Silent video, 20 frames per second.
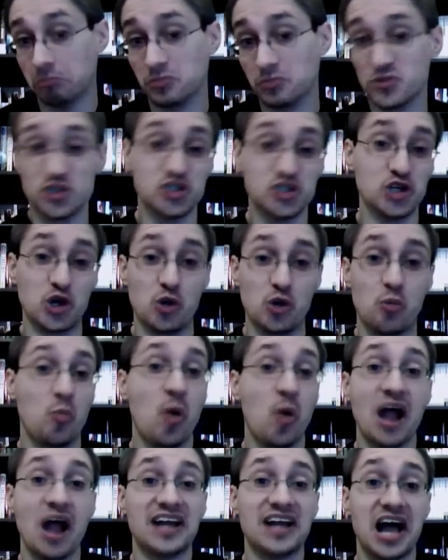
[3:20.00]
sure,
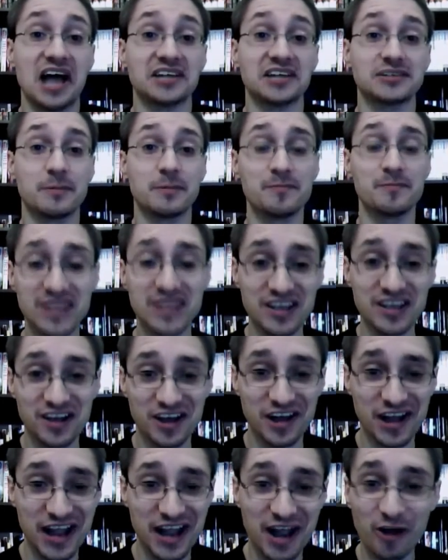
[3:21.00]
why not,
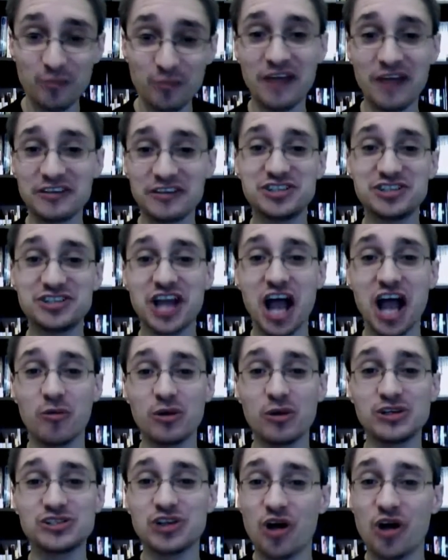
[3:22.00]
held by the
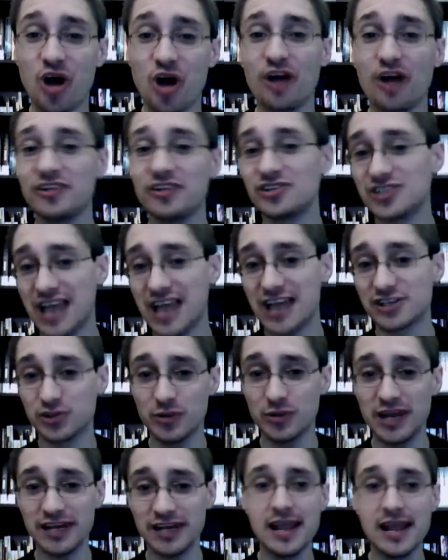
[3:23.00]
Jawas on
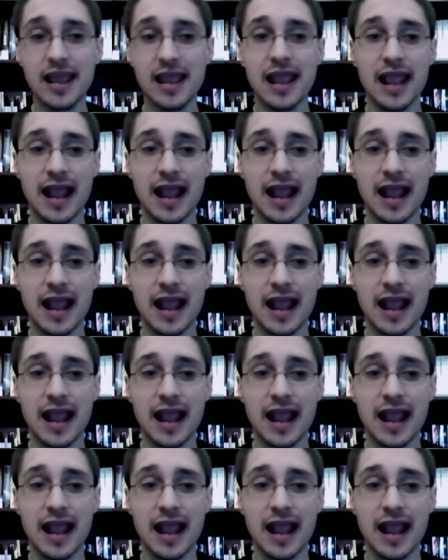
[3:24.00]
Tatooine,